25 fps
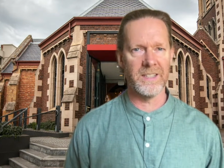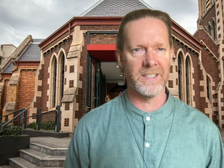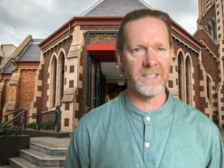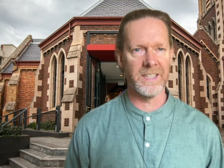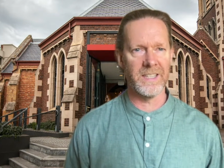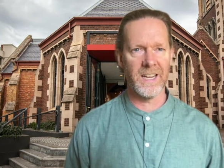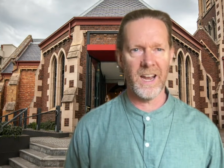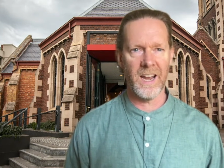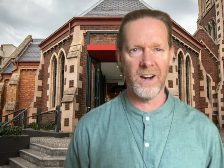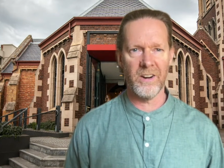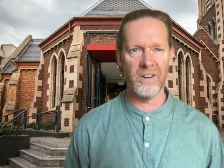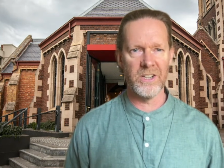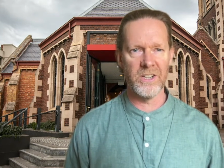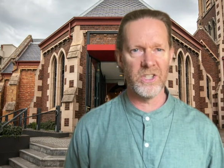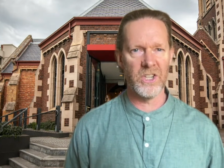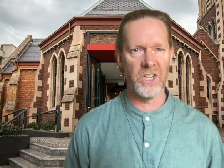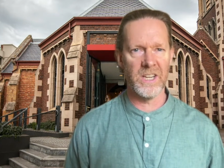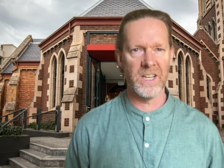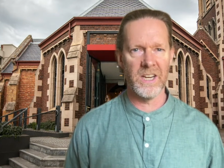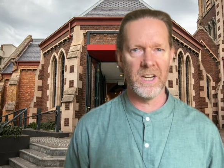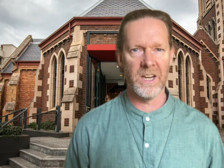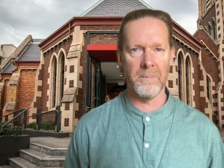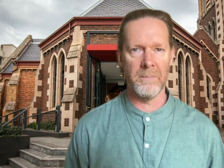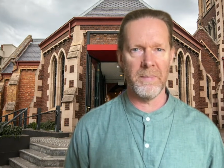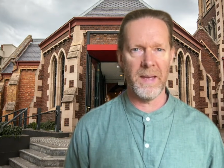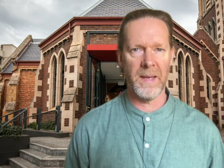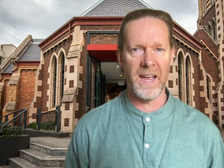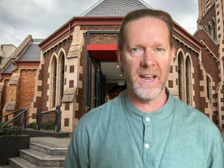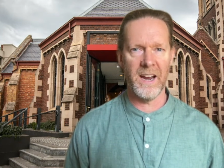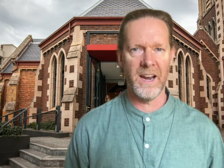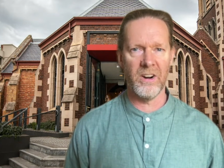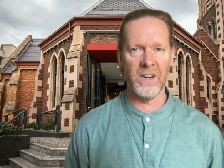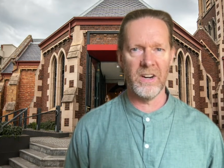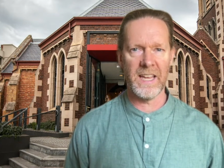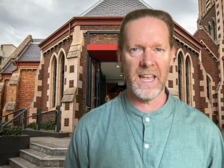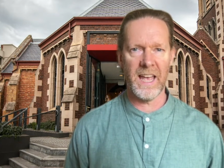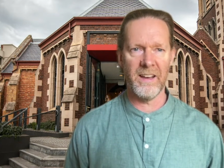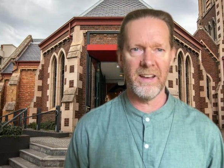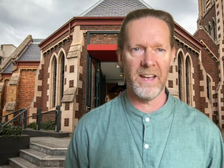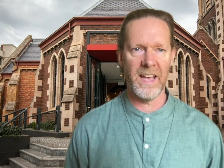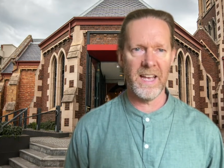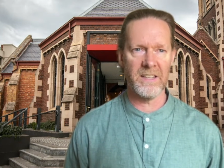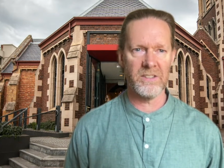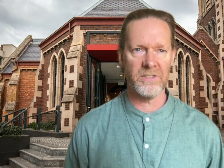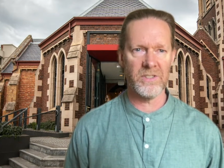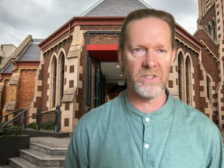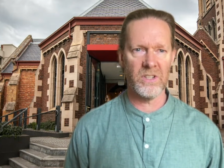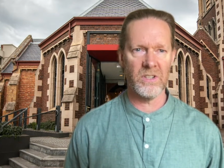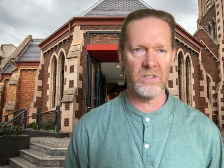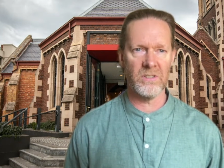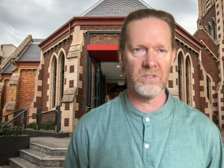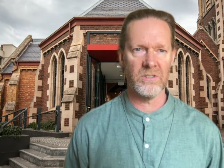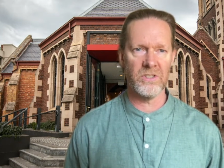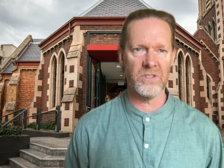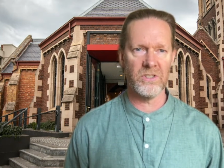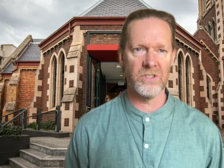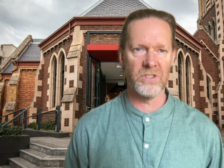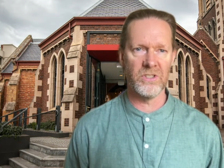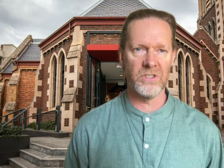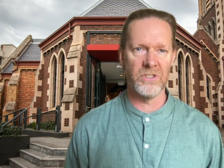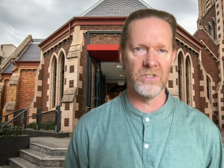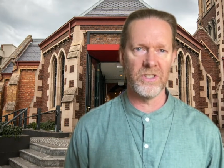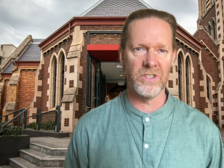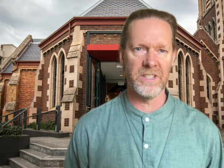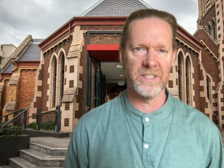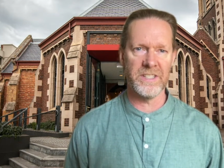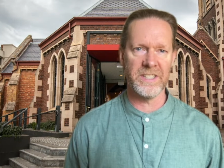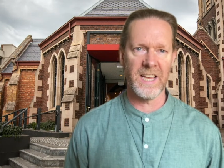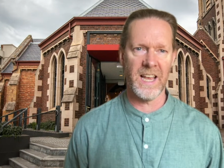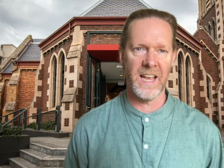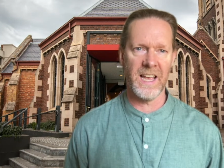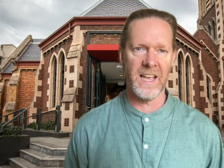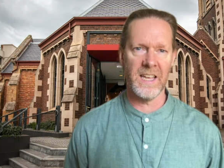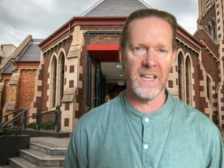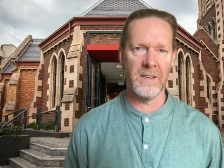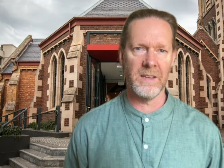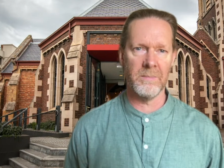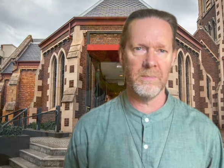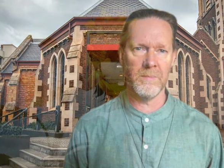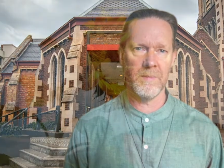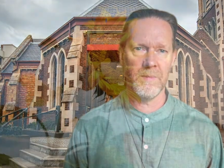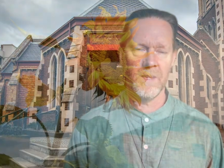encouraging and empowering our households to do the same.